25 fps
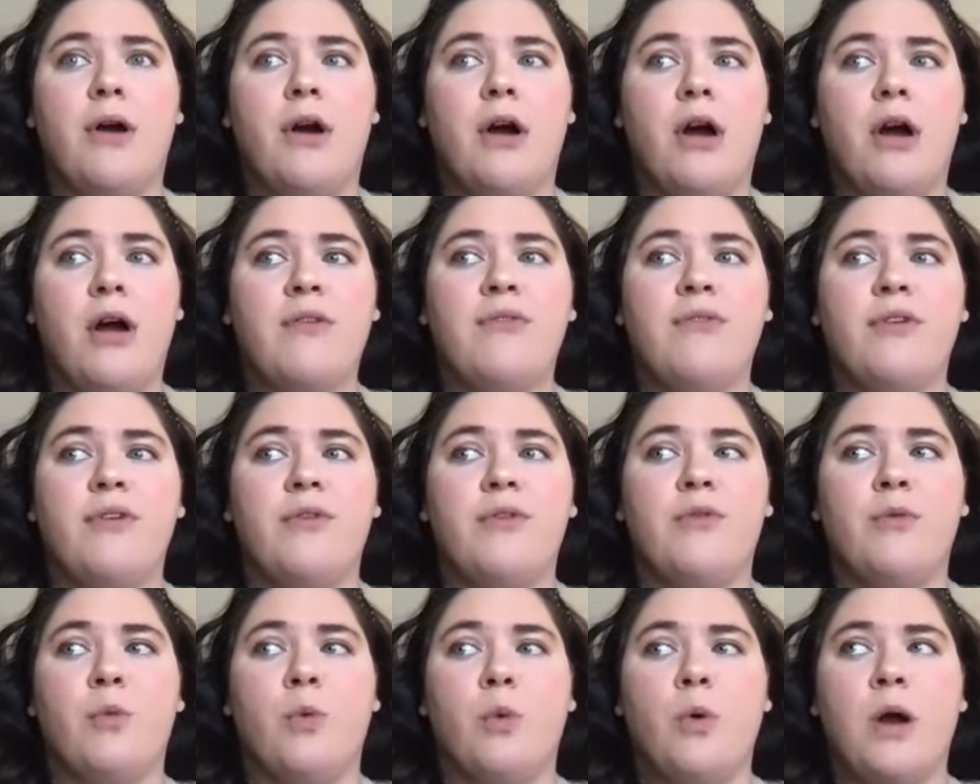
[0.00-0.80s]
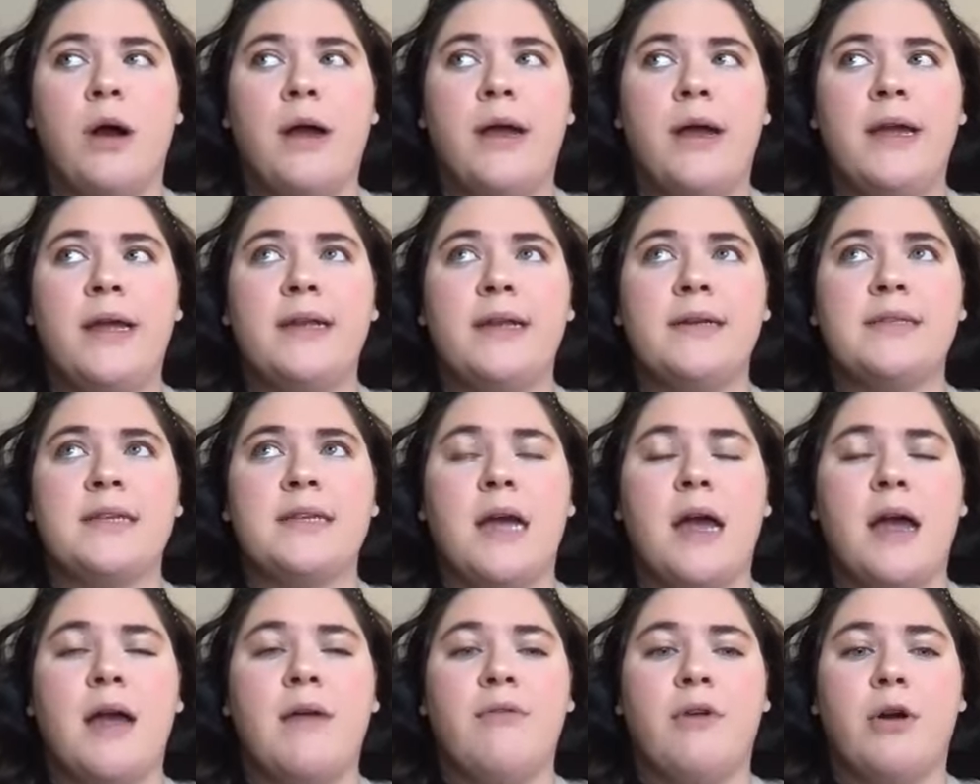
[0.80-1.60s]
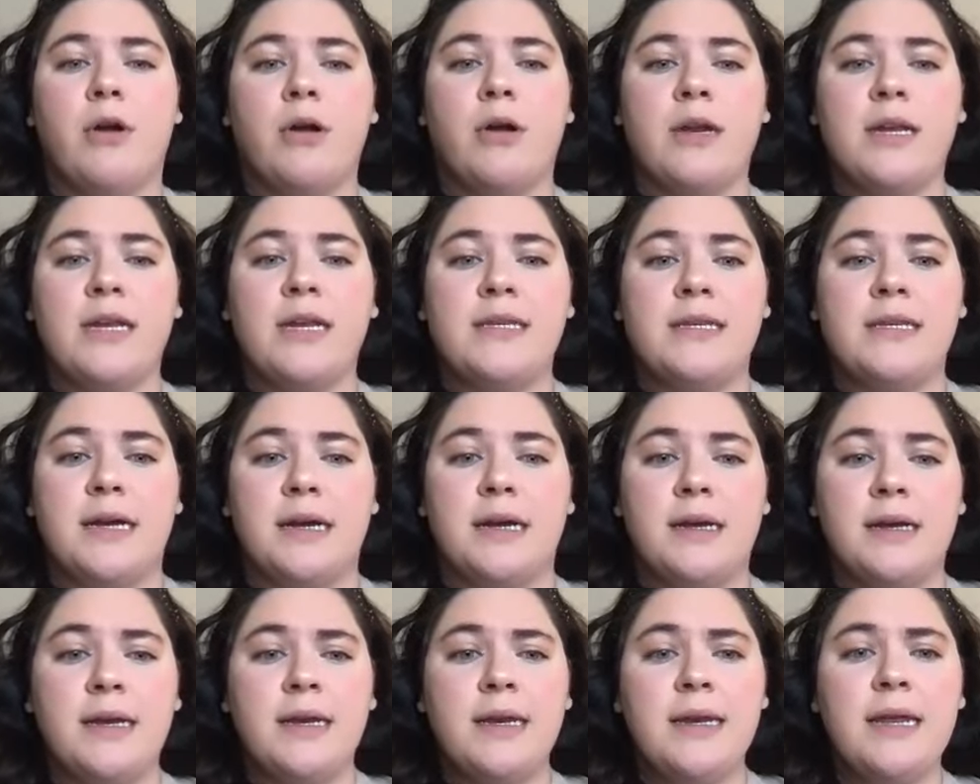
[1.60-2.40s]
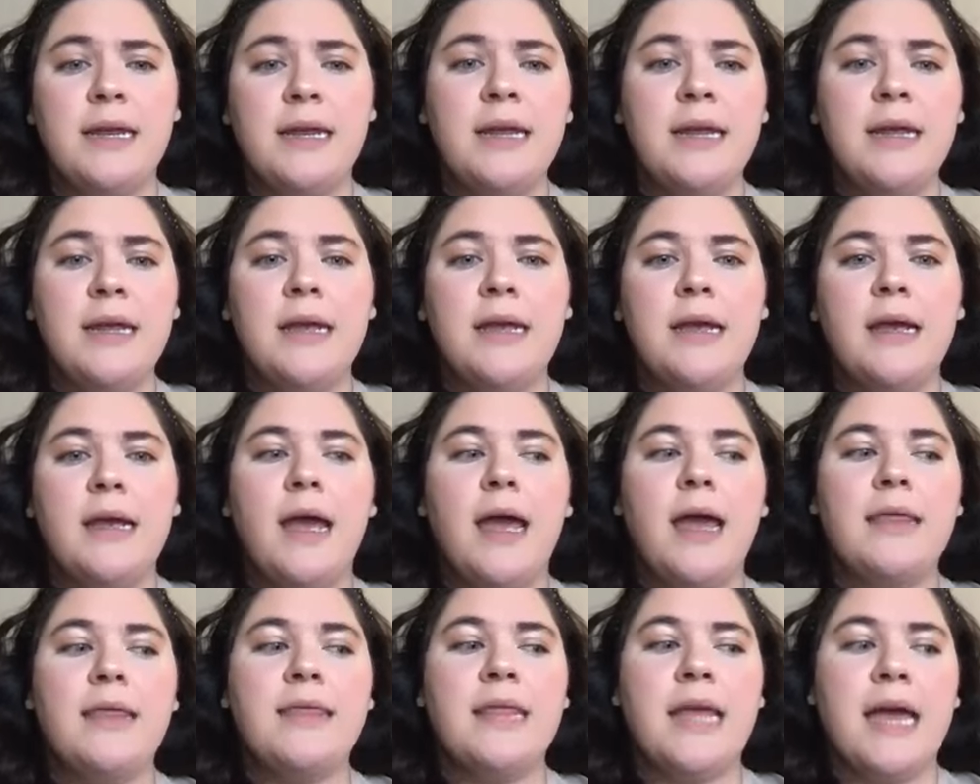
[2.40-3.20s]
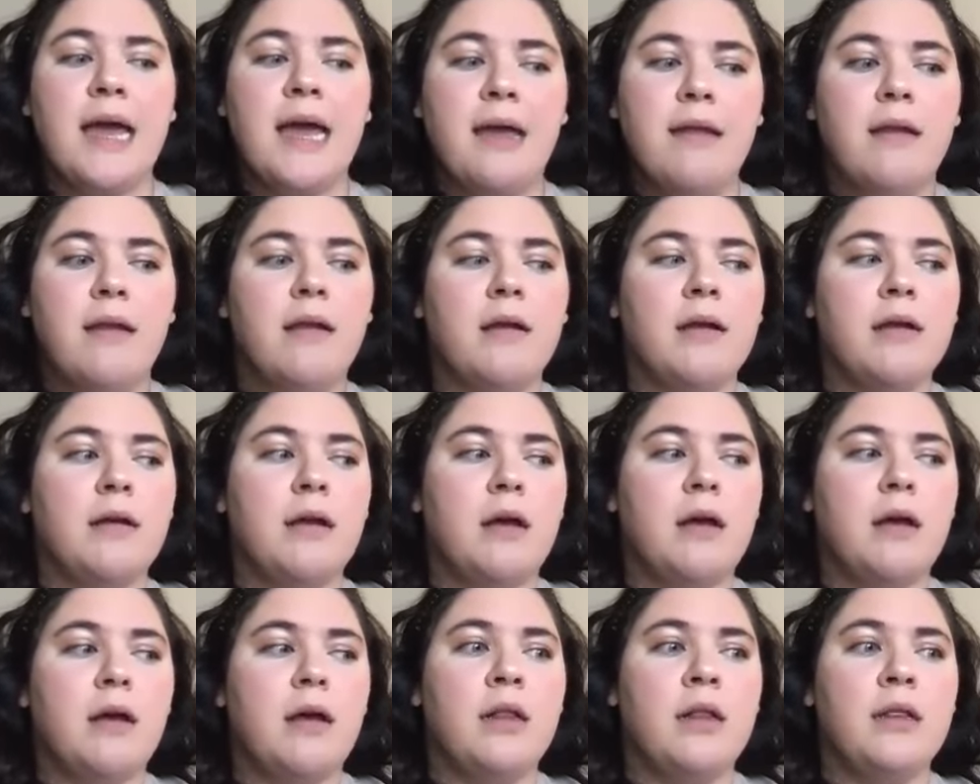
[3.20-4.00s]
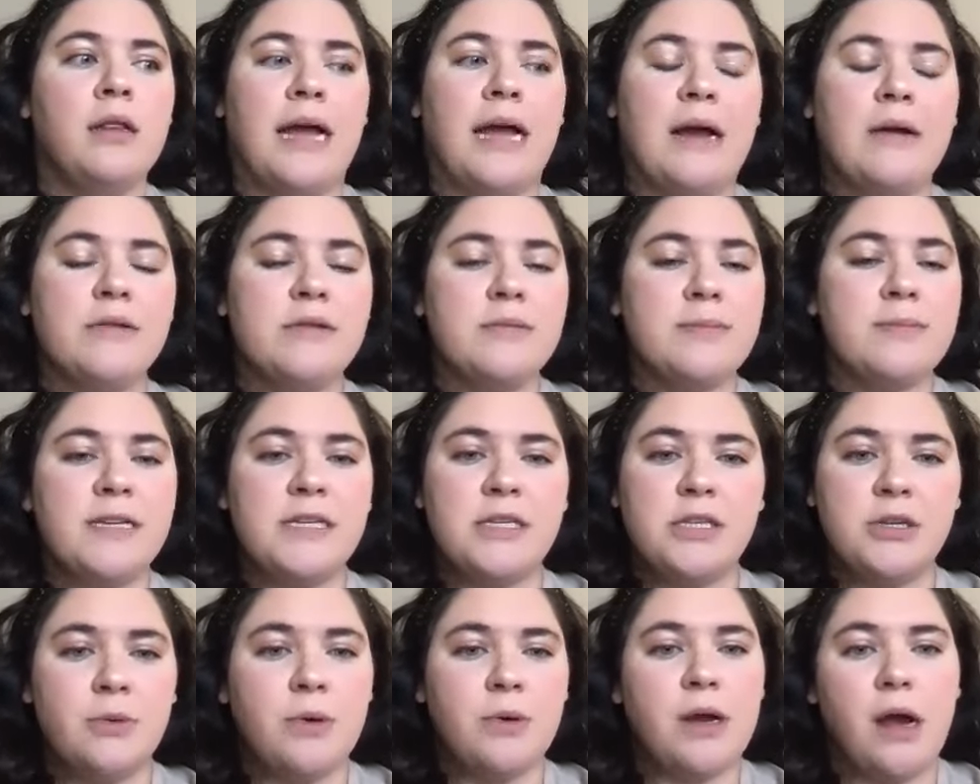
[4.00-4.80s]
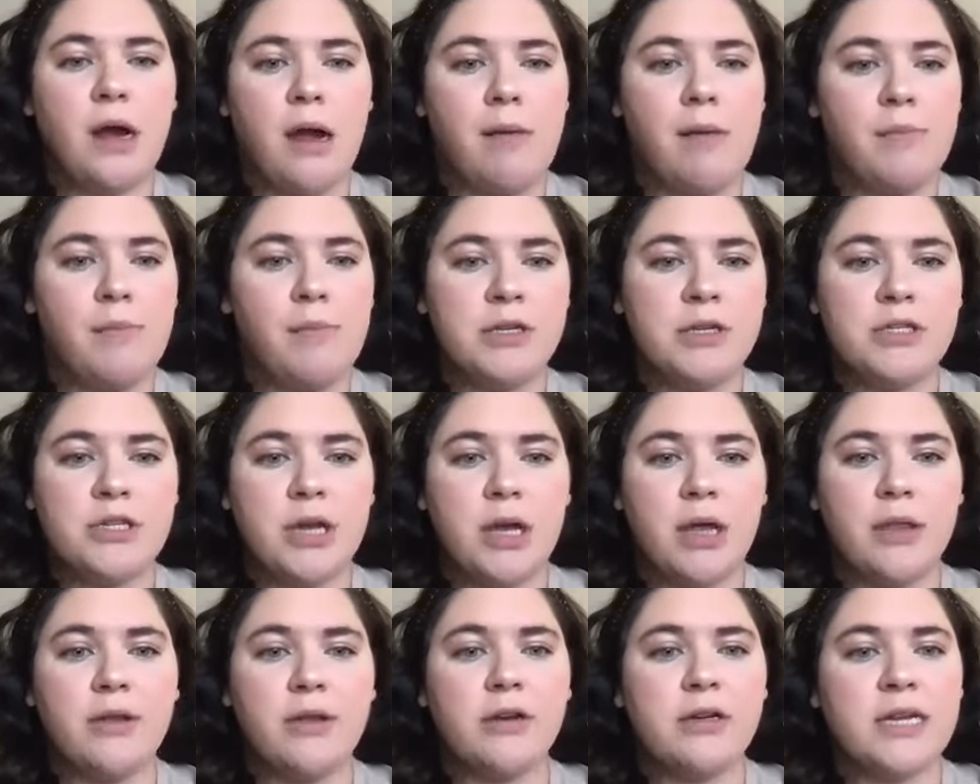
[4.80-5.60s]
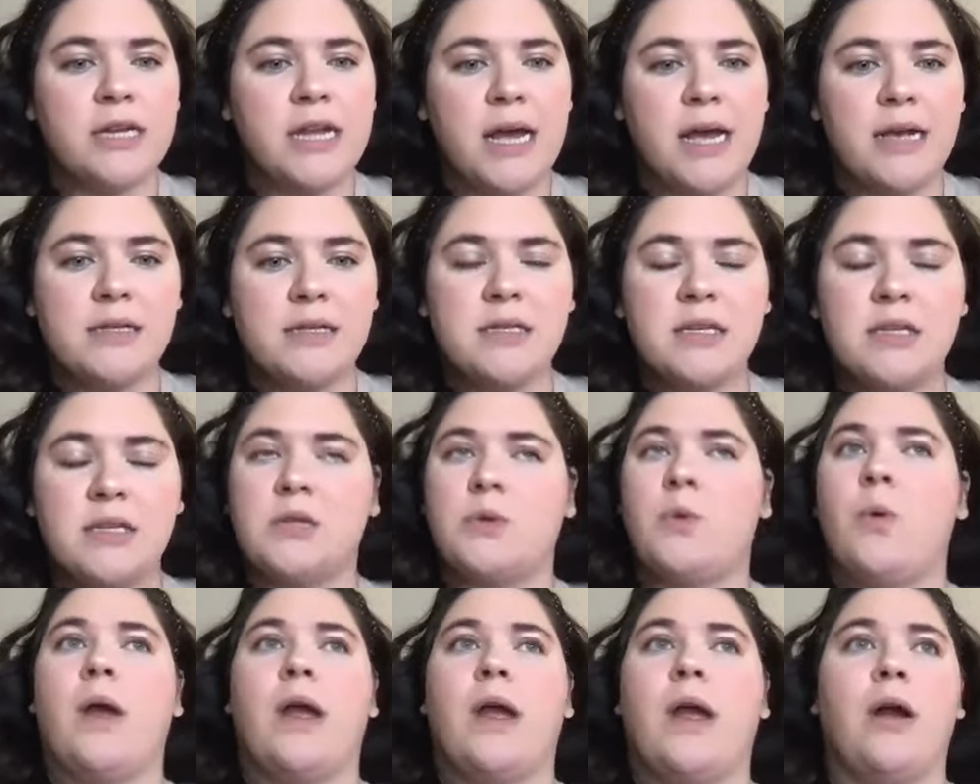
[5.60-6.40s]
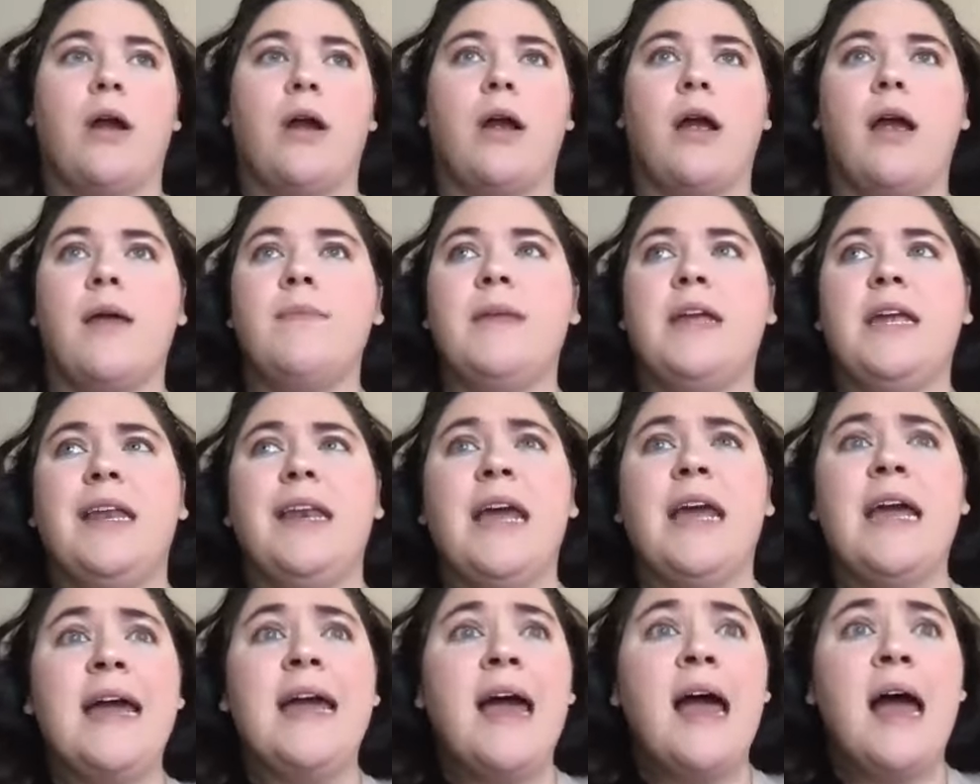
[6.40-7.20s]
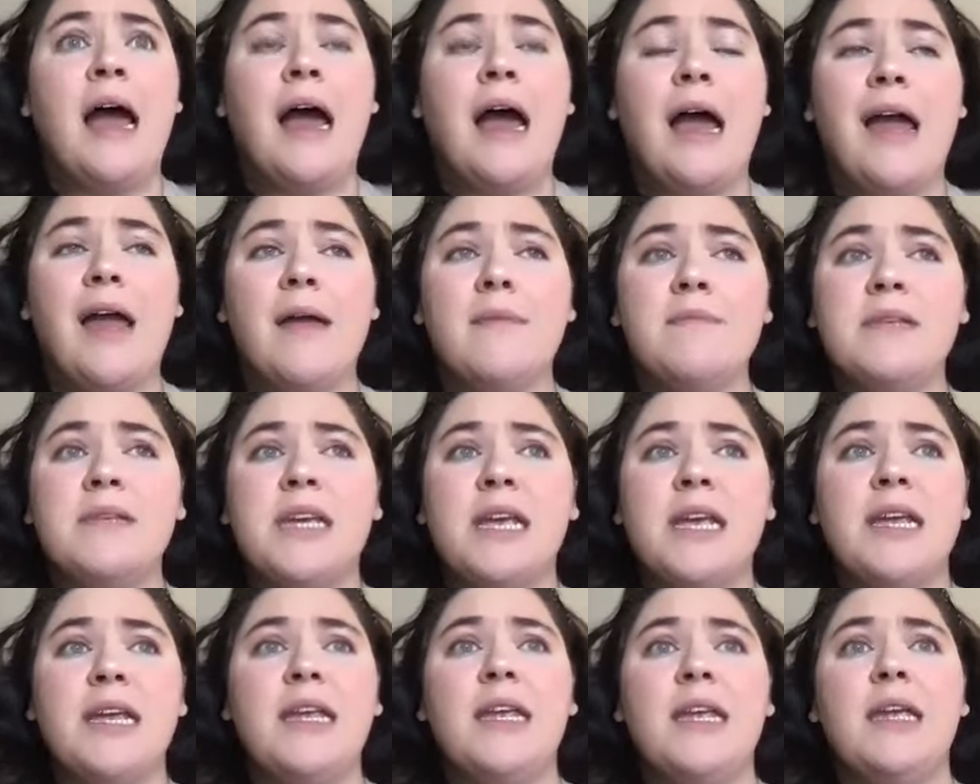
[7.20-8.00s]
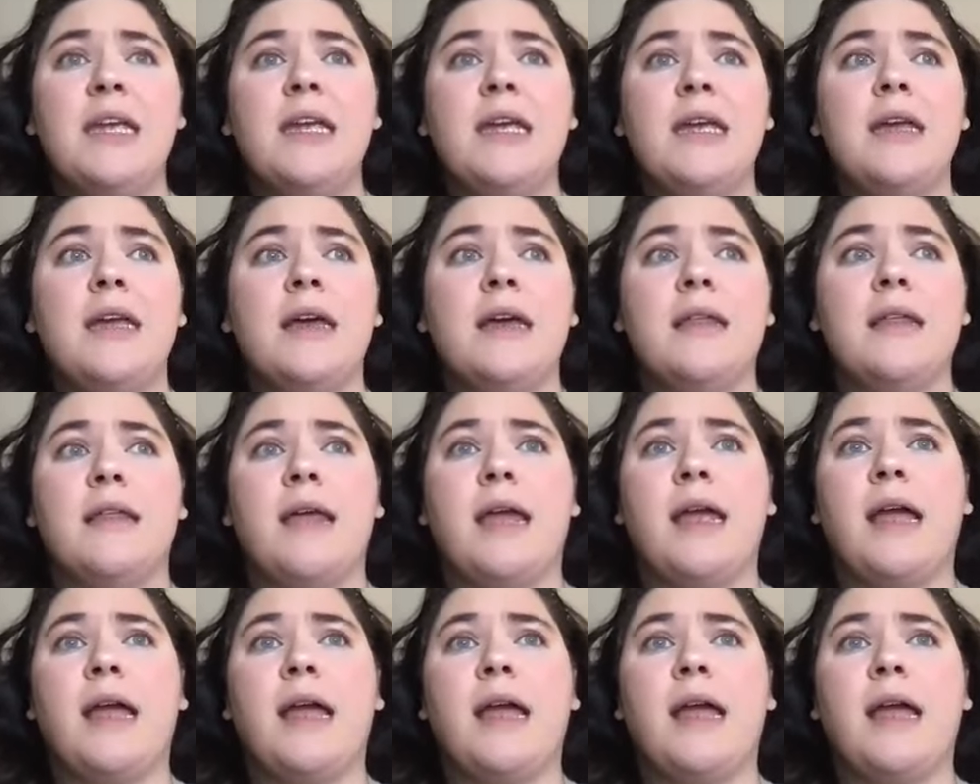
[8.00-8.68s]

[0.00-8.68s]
off of what I've already done. And that allows me to accomplish other tasks quicker. I mean, I'm taking